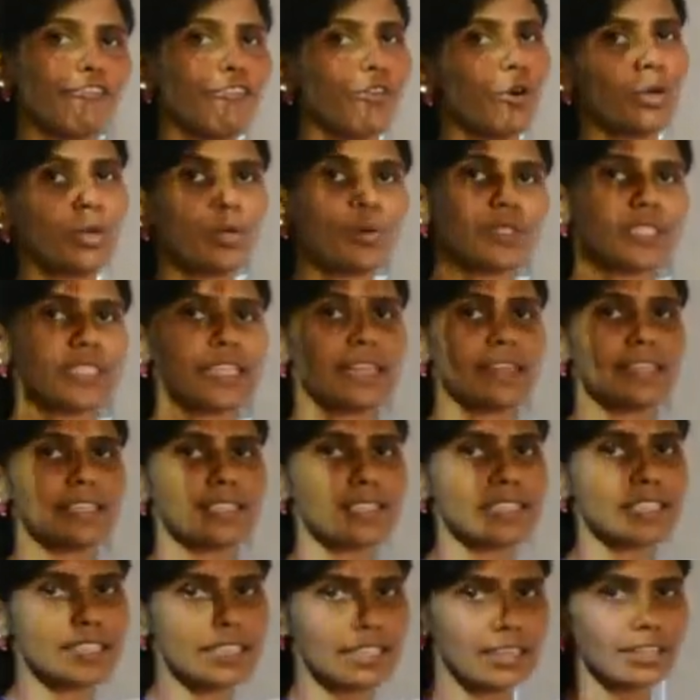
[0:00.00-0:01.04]

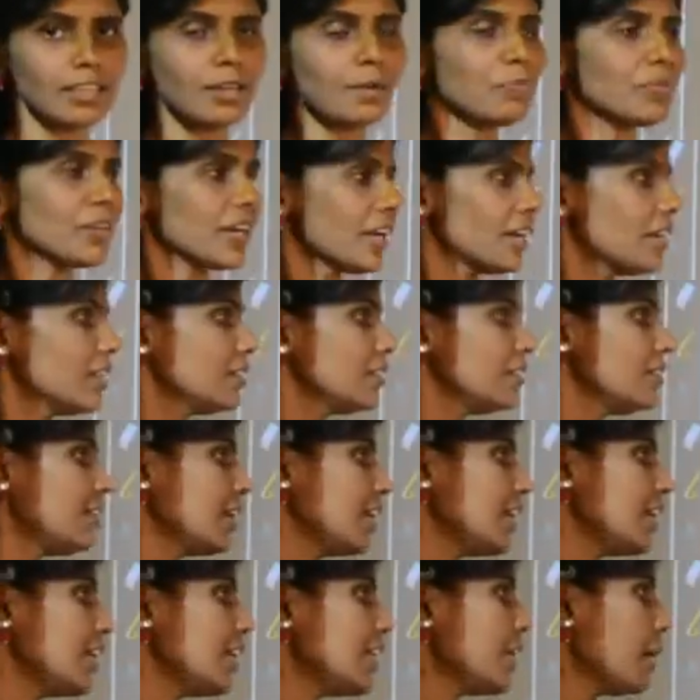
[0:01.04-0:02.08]
photosynthesis in the
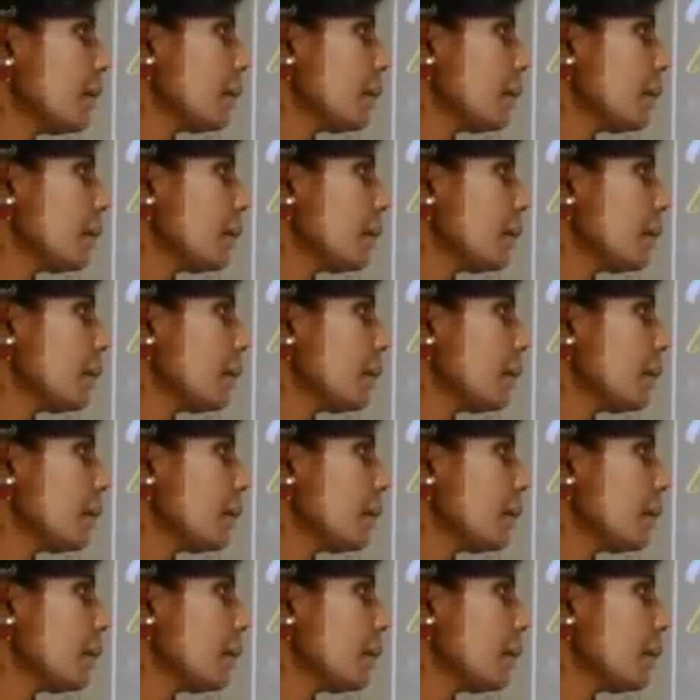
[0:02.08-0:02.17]
green